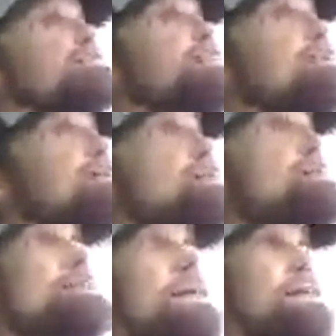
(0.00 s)
because
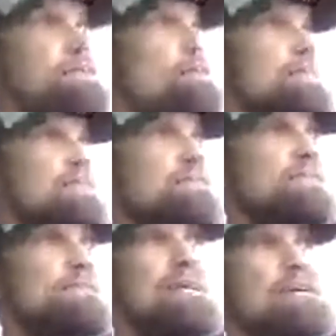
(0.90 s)
that's what
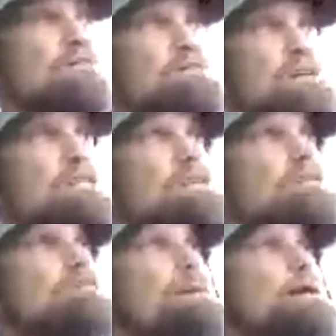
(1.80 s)
Daniel's
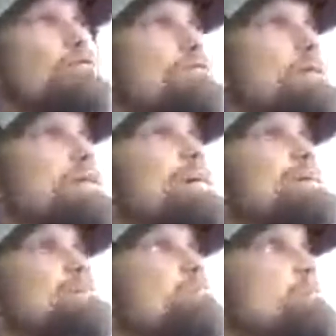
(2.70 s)
vision is about. The
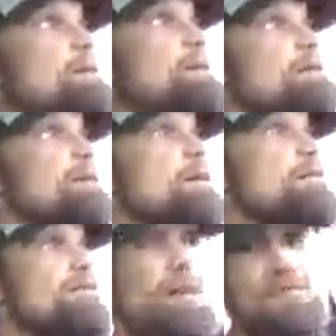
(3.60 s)
kingdom
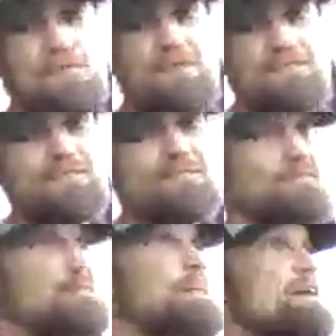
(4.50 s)
of heaven.
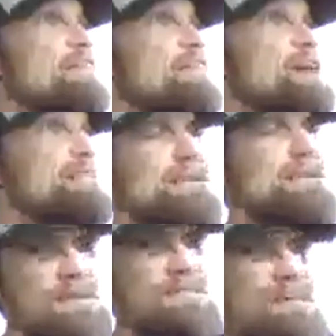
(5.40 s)
That's up in
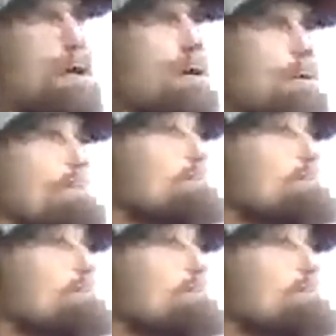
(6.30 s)
the sky.